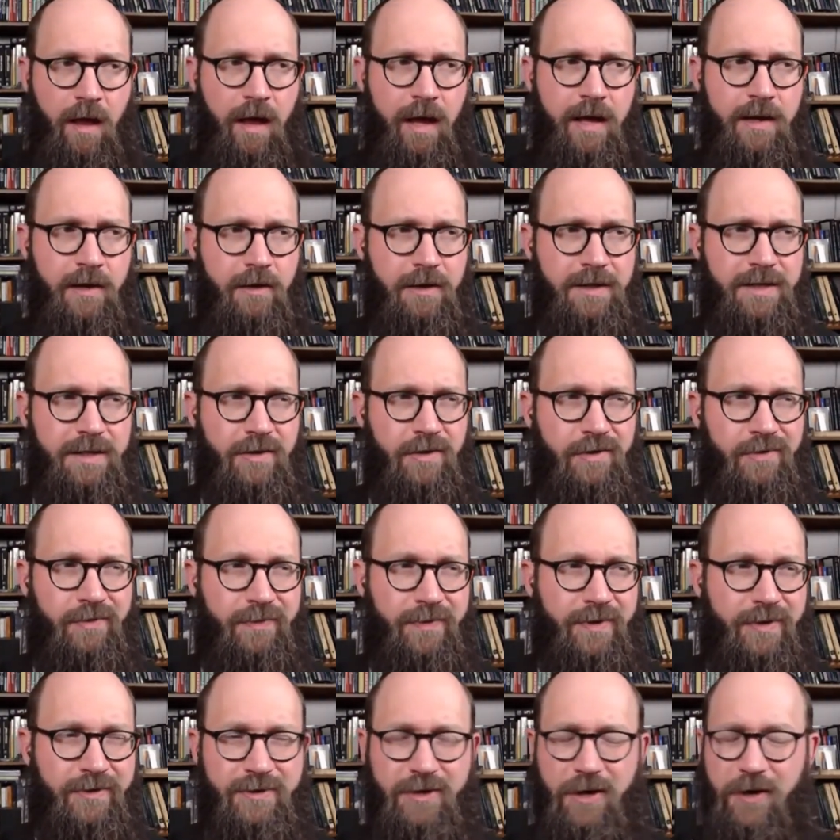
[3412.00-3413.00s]
And
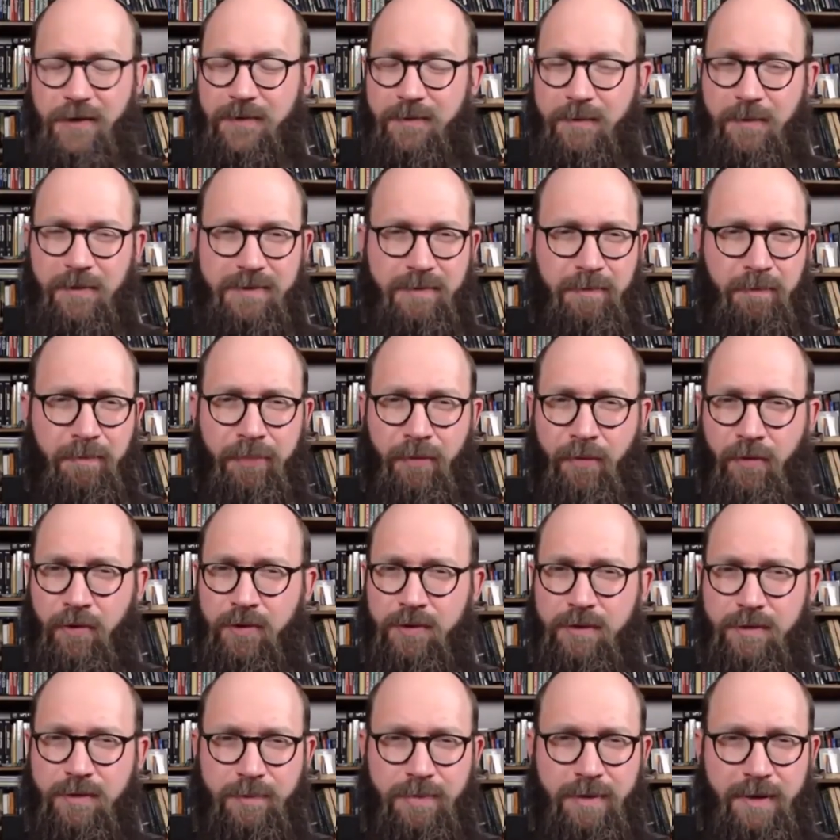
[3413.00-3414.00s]
also you're taught the most
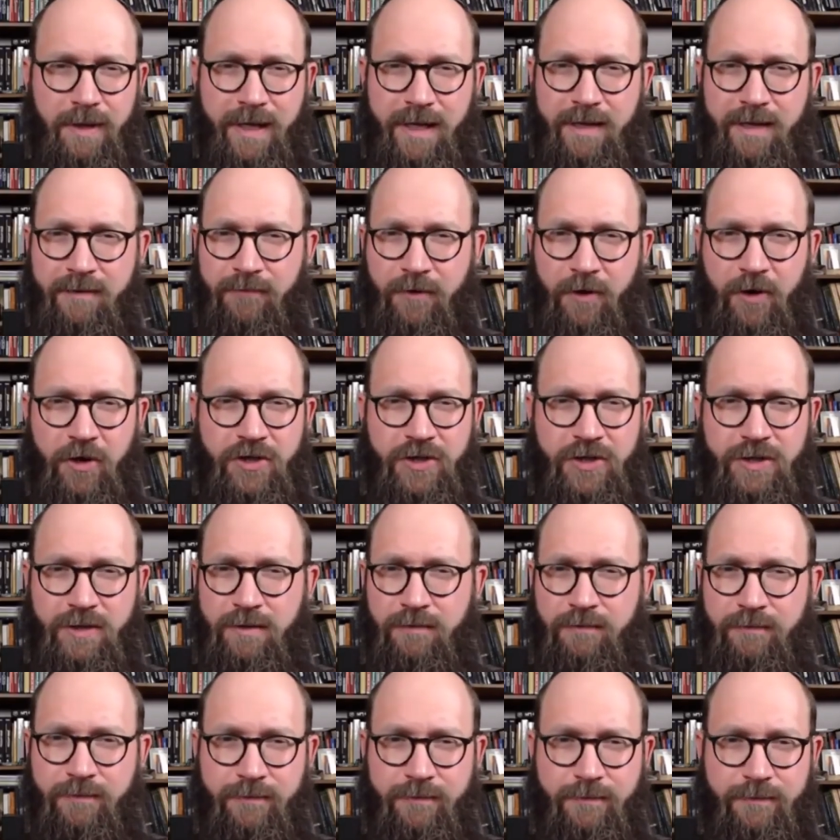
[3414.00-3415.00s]
boilerplate
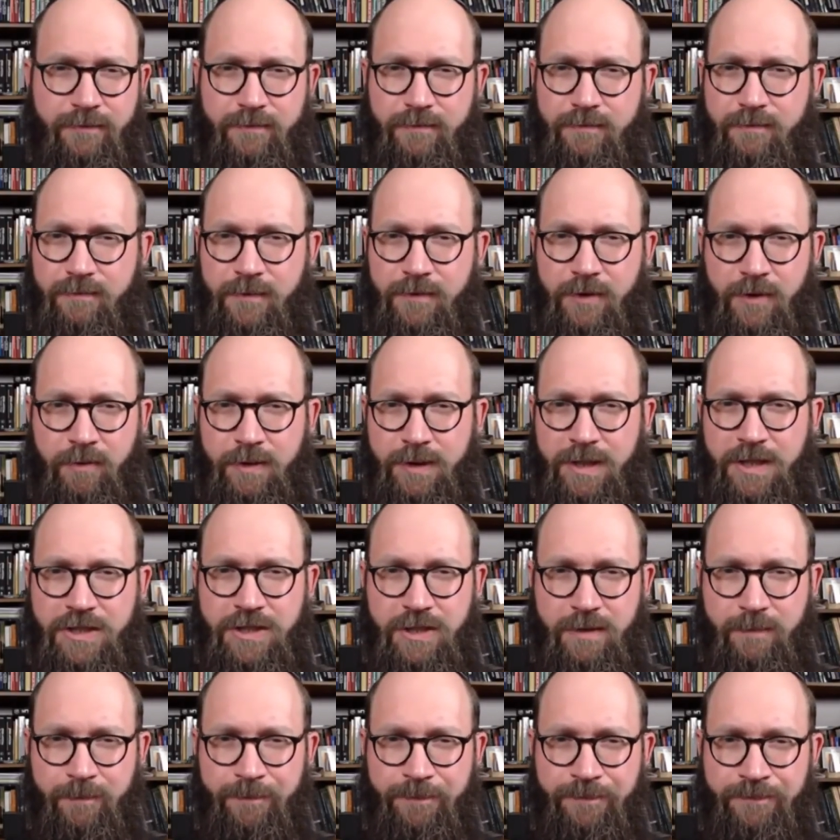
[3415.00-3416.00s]
version of your
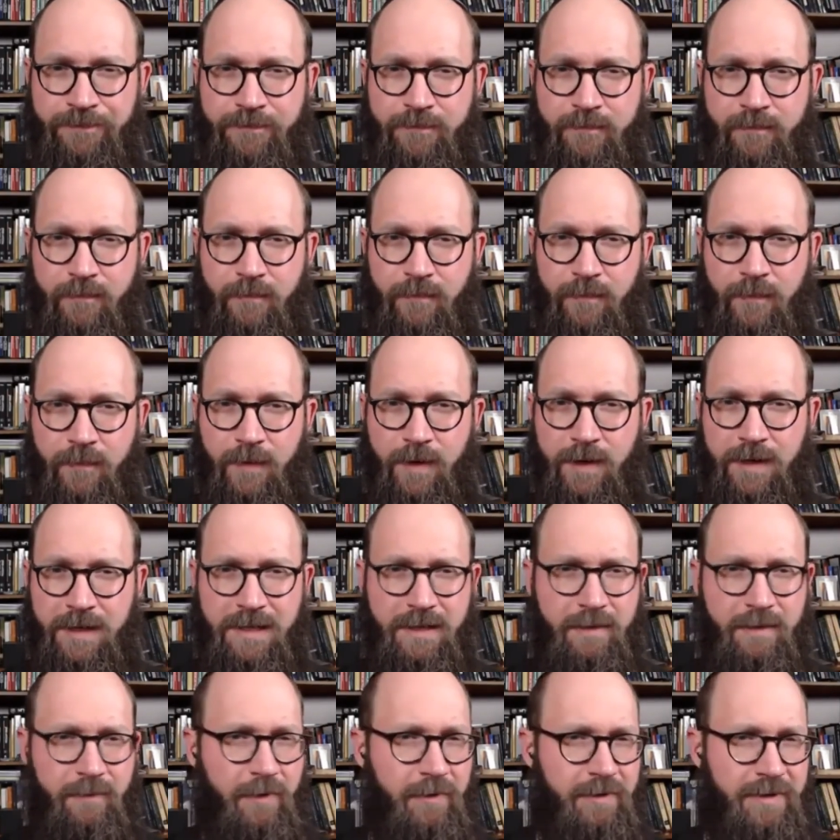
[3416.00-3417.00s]
religion.
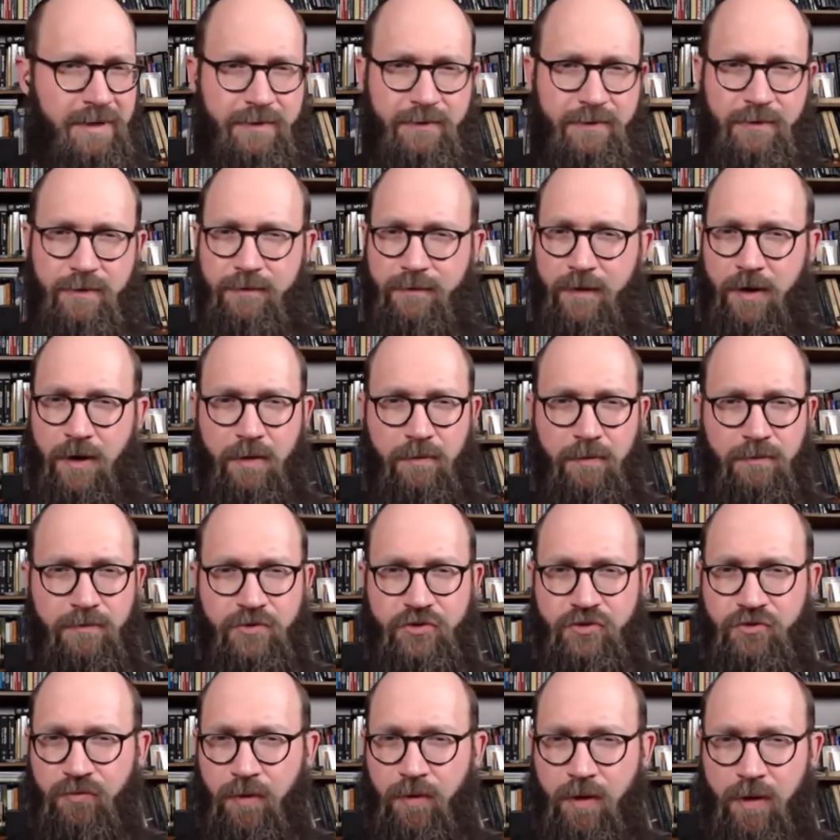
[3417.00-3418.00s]
It's the most sort of
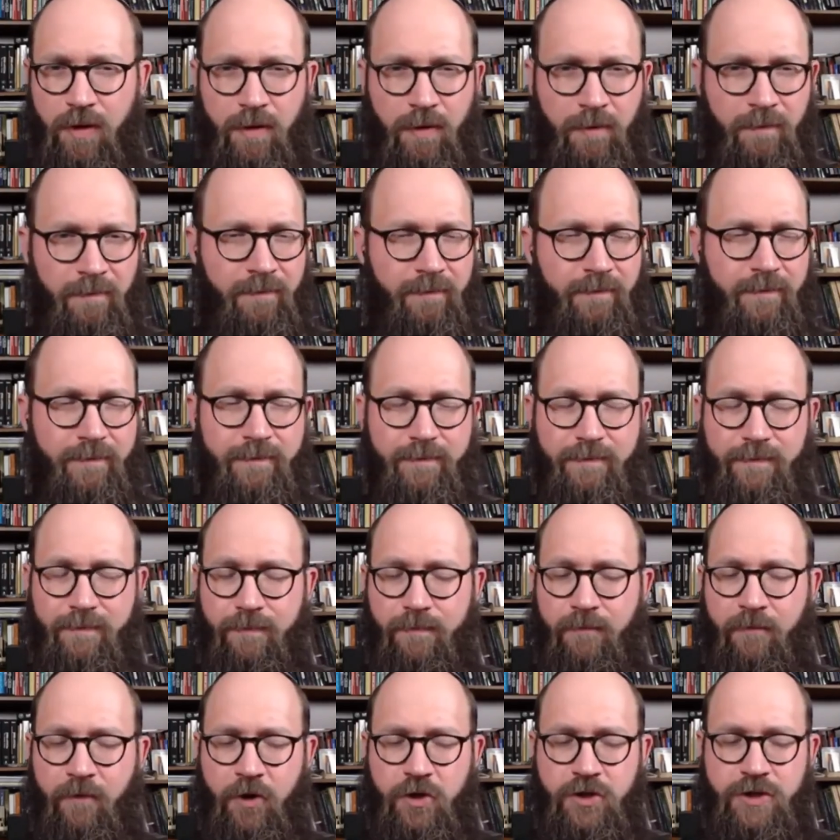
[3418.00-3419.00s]
humdrum
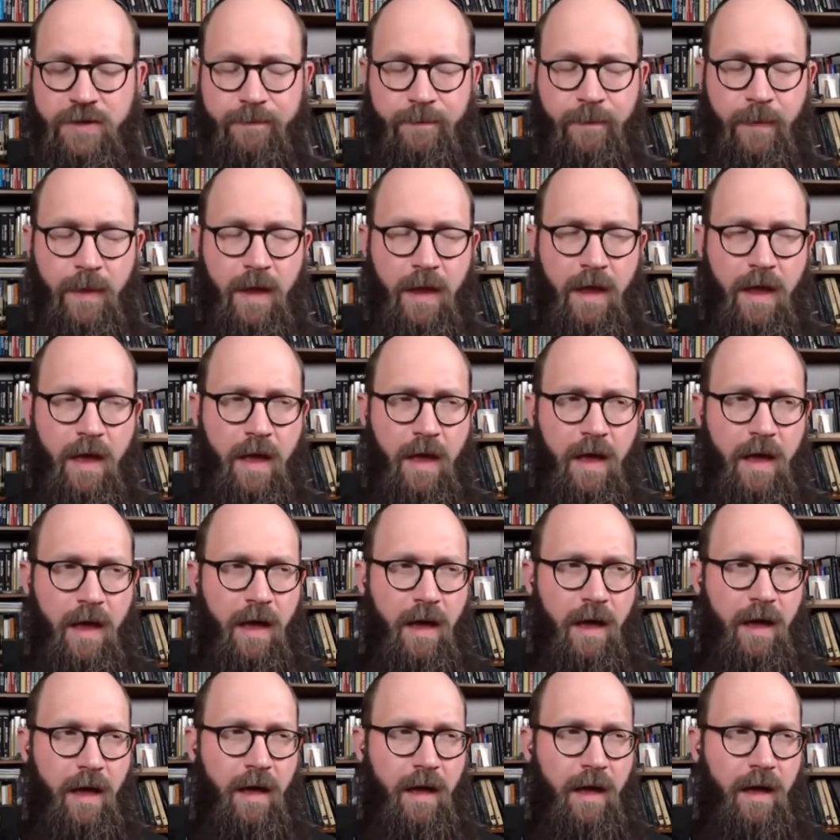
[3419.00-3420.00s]
version.
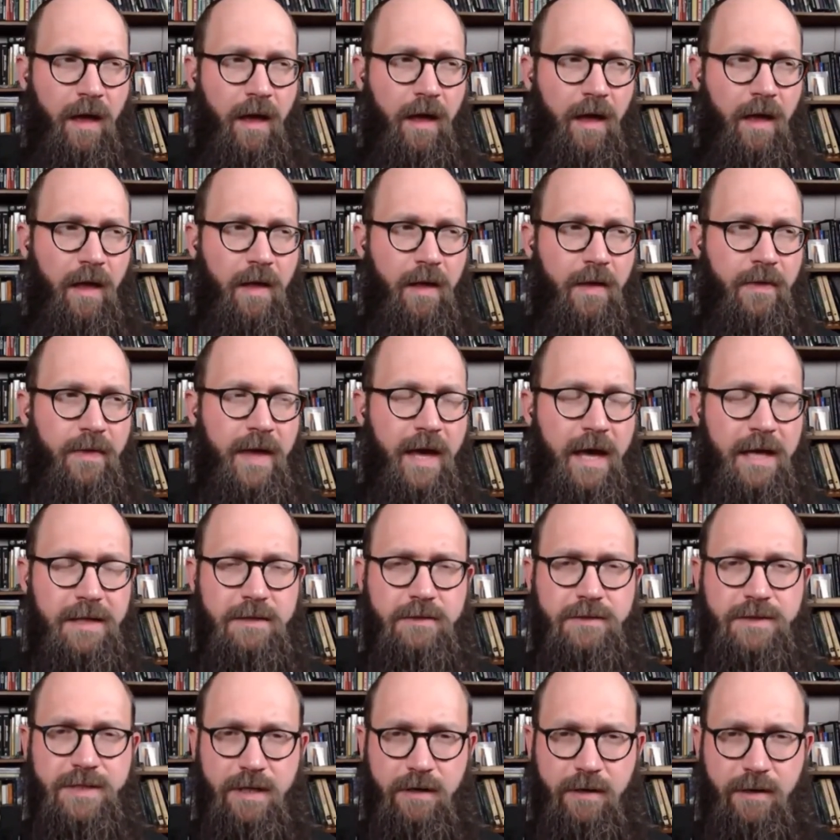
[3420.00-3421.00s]
The
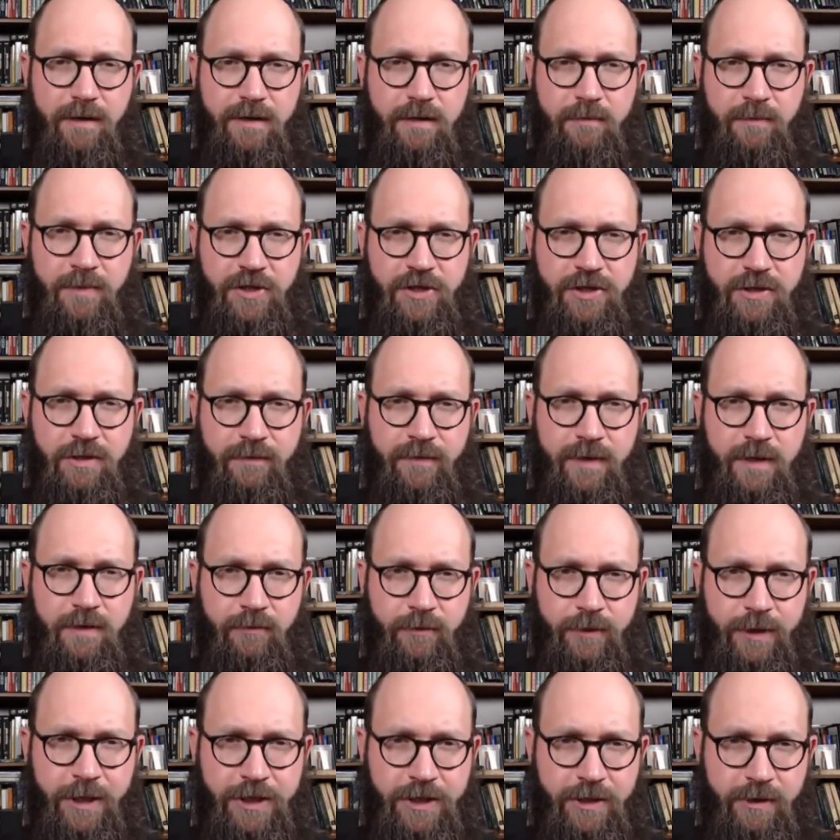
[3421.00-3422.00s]
esoteric dimension of
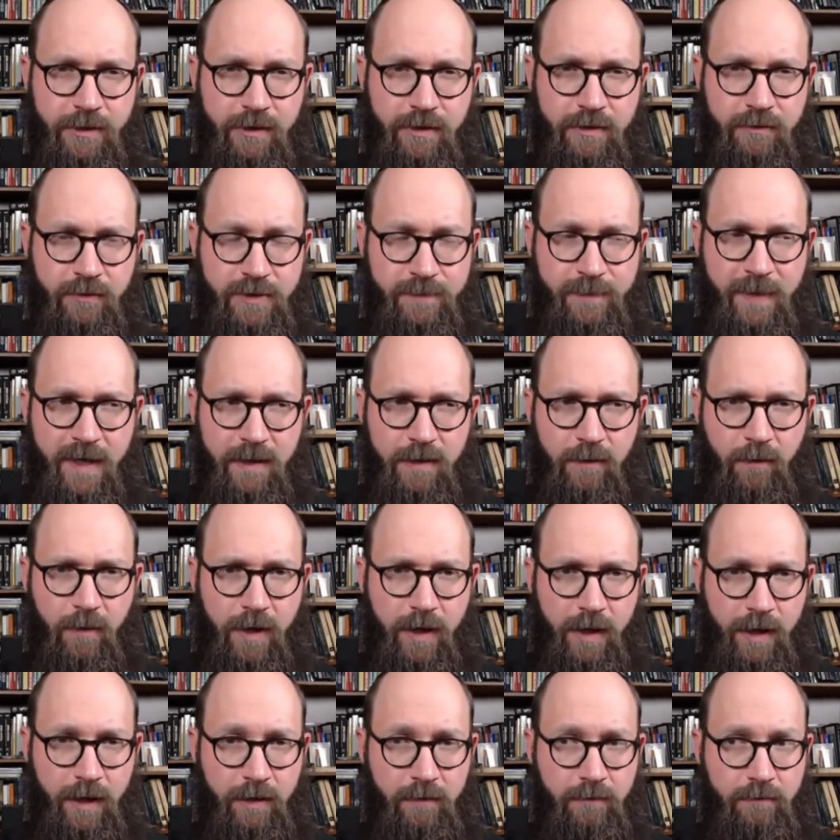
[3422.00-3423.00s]
these religions, which by the
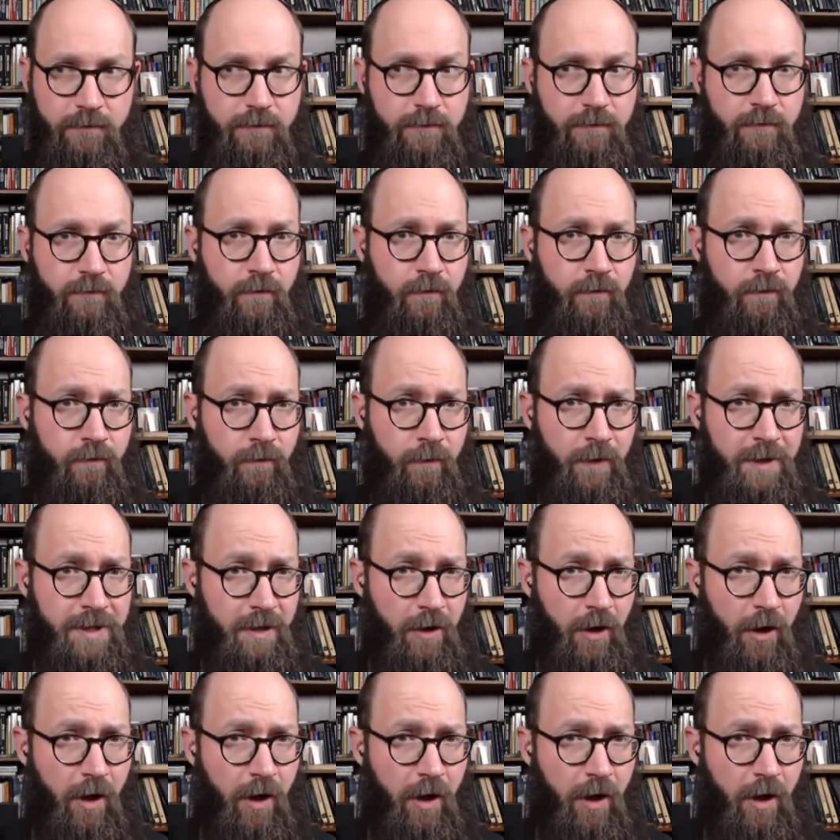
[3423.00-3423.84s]
way was